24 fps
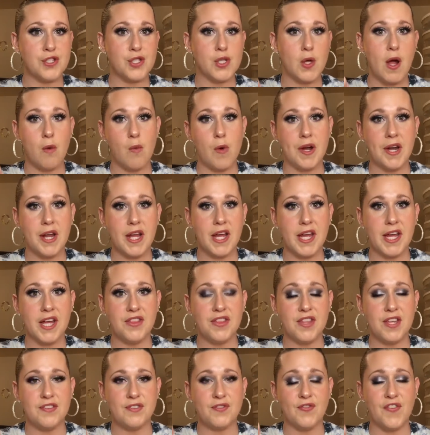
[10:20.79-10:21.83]
so I want to
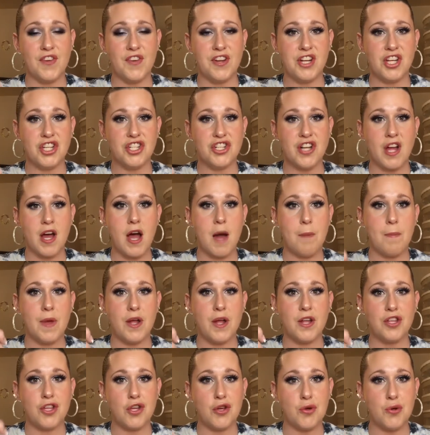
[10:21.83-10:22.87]
get this finished up
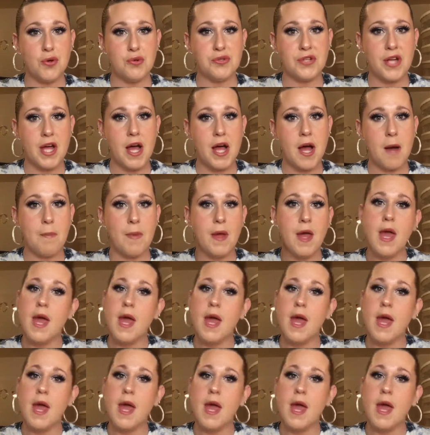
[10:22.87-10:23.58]
and used up,